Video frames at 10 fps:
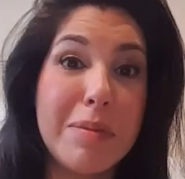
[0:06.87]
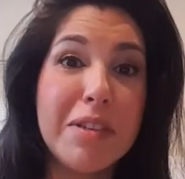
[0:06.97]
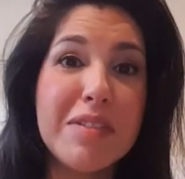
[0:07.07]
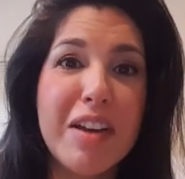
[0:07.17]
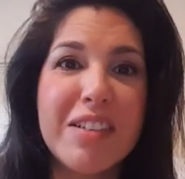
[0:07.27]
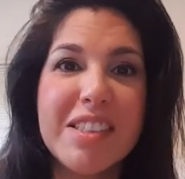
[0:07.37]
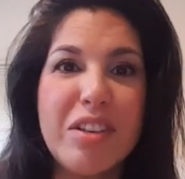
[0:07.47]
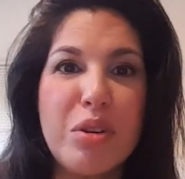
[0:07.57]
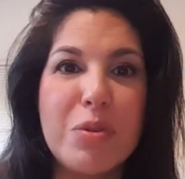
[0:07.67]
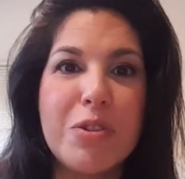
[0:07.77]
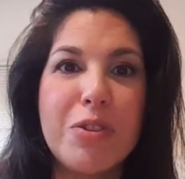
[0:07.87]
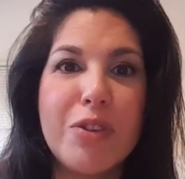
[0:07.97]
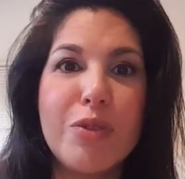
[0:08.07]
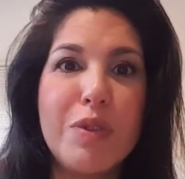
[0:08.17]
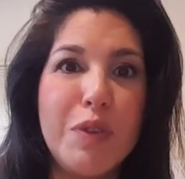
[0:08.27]
Debbie Gonzalez here with
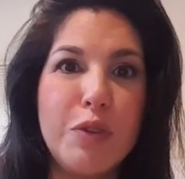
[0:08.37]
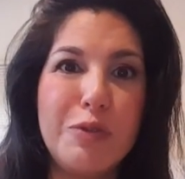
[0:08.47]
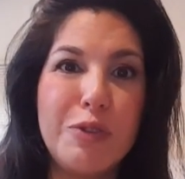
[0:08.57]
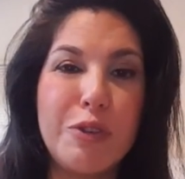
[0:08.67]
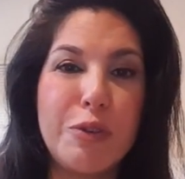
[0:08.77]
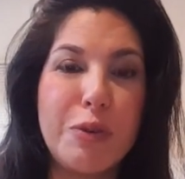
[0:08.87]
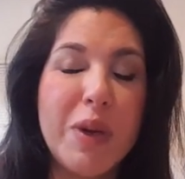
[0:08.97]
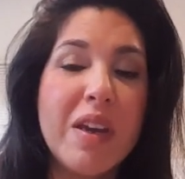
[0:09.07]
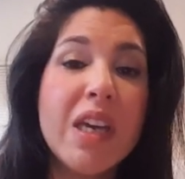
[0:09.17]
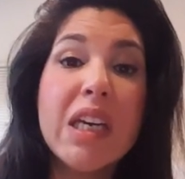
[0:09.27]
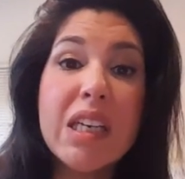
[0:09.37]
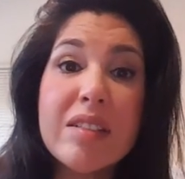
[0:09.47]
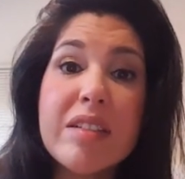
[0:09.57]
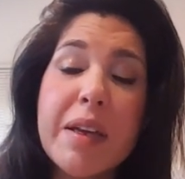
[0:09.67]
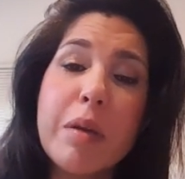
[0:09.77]
another review for you.
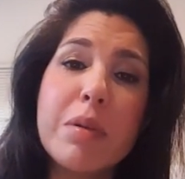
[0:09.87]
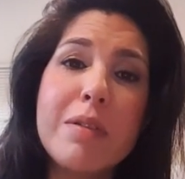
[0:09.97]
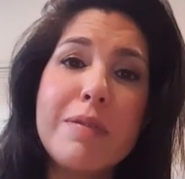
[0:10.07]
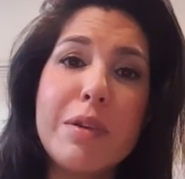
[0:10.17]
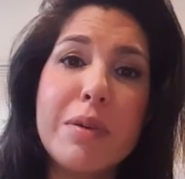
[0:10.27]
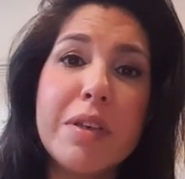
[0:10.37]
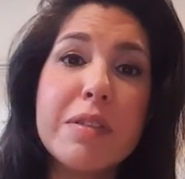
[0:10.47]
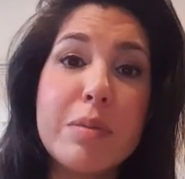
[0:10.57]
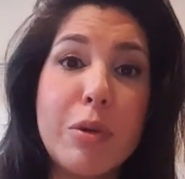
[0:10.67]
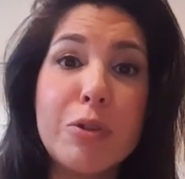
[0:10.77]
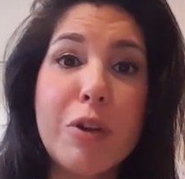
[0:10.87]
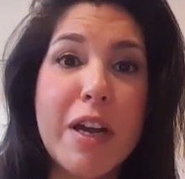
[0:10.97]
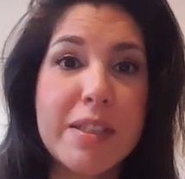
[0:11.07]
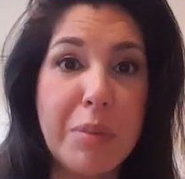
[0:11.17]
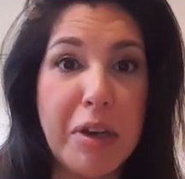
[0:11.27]
Today I'll be reviewing Smolder
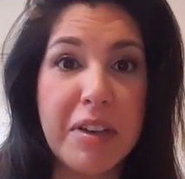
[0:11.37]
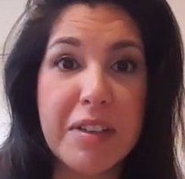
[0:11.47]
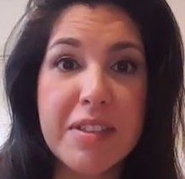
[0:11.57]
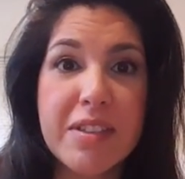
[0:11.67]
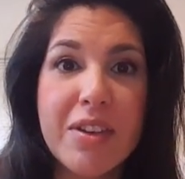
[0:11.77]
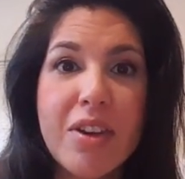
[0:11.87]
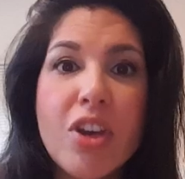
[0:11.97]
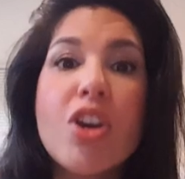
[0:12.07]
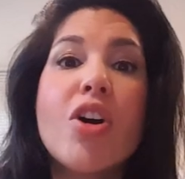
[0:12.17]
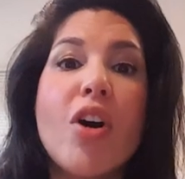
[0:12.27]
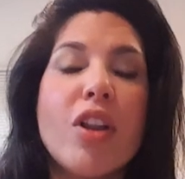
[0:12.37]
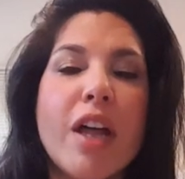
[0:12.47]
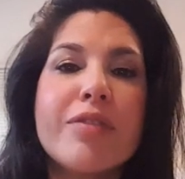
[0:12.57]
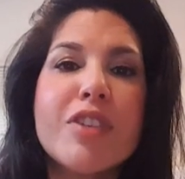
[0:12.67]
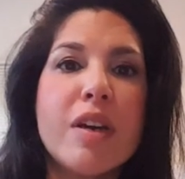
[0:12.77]
Cosmetics. A
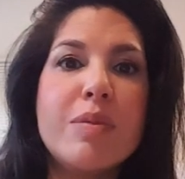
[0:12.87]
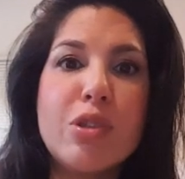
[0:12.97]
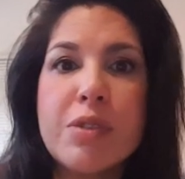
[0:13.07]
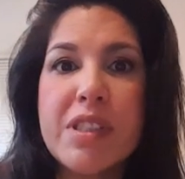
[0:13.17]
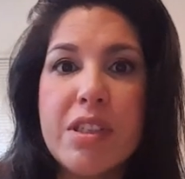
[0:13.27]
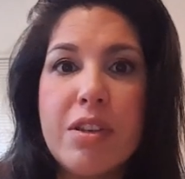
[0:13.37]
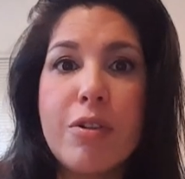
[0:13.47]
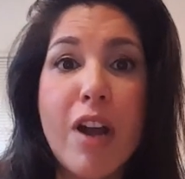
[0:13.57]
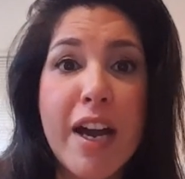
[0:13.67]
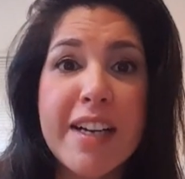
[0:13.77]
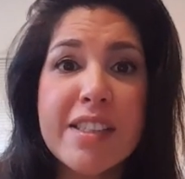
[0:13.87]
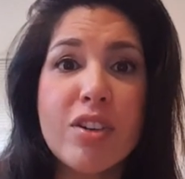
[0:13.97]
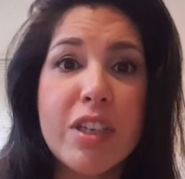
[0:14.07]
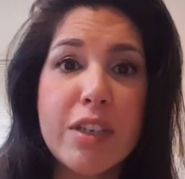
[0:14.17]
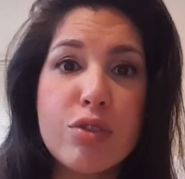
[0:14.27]
lot of times you'll see their ads
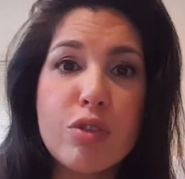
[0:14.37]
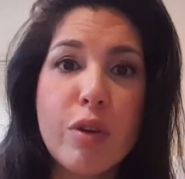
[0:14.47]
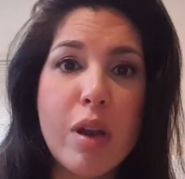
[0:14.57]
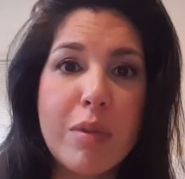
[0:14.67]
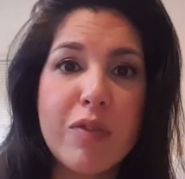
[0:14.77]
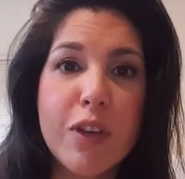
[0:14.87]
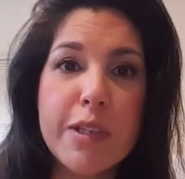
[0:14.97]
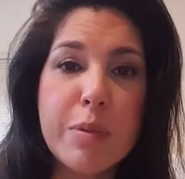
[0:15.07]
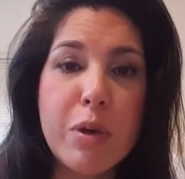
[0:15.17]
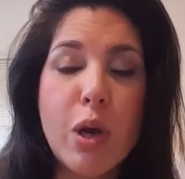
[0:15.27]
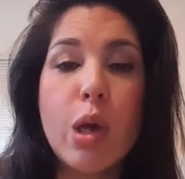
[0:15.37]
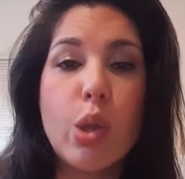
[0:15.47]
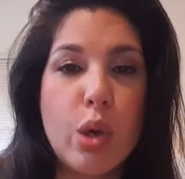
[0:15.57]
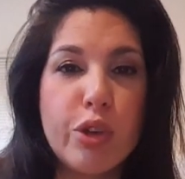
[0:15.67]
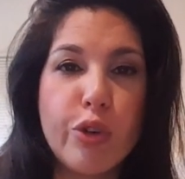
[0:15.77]
on Instagram and Facebook
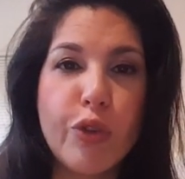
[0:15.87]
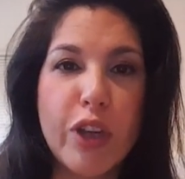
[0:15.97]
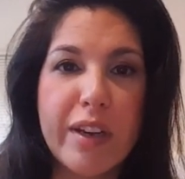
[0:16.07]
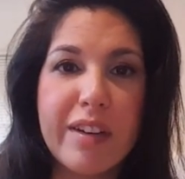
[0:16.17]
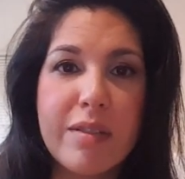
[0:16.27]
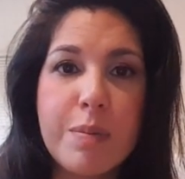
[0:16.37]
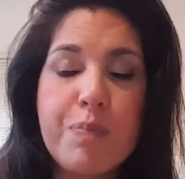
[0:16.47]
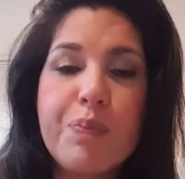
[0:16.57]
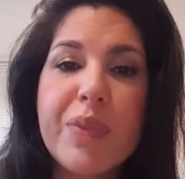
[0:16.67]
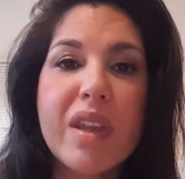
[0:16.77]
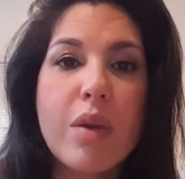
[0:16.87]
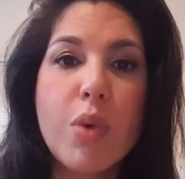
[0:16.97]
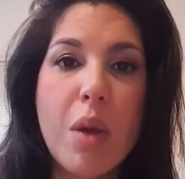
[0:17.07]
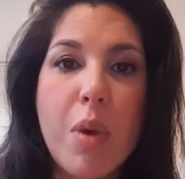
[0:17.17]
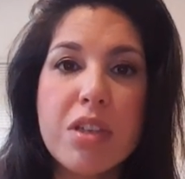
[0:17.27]
along your feed.
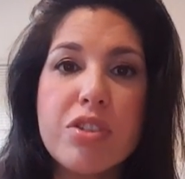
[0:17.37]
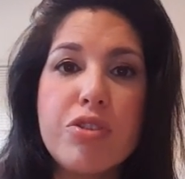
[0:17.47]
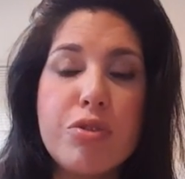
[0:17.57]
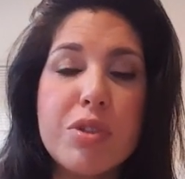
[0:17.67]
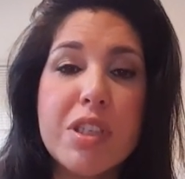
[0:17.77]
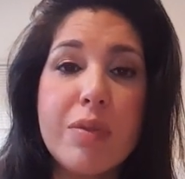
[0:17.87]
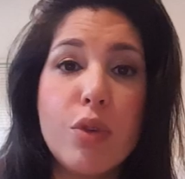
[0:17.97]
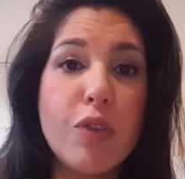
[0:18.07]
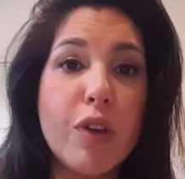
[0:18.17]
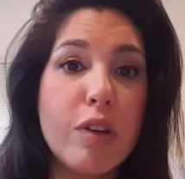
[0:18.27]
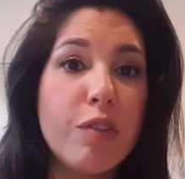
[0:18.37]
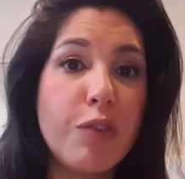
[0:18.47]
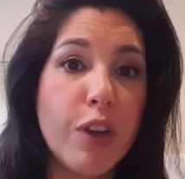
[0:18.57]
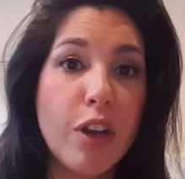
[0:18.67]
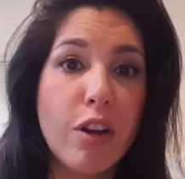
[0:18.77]
What I wanted to do was give you a very
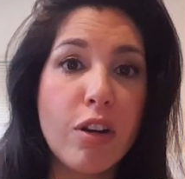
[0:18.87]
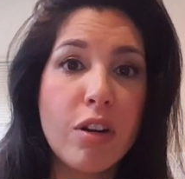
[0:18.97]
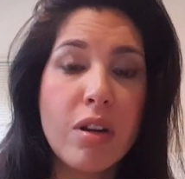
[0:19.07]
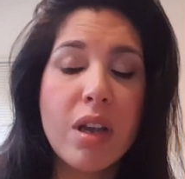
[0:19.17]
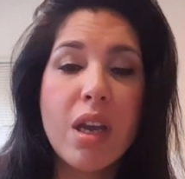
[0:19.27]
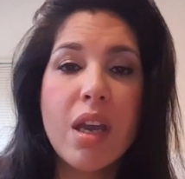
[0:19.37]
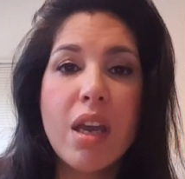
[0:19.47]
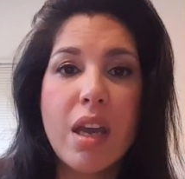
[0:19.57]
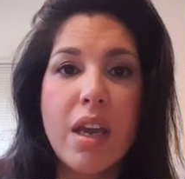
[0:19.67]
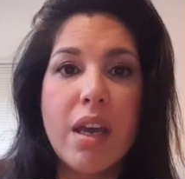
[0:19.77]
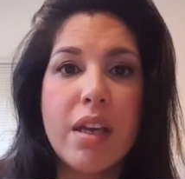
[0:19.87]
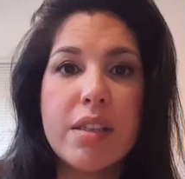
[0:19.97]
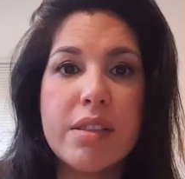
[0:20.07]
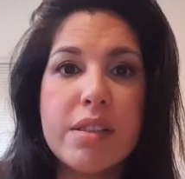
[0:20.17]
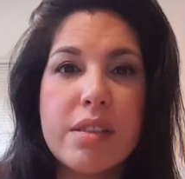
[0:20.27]
fair
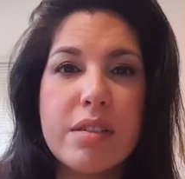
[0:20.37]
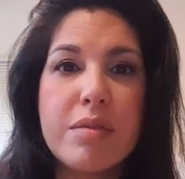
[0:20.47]
and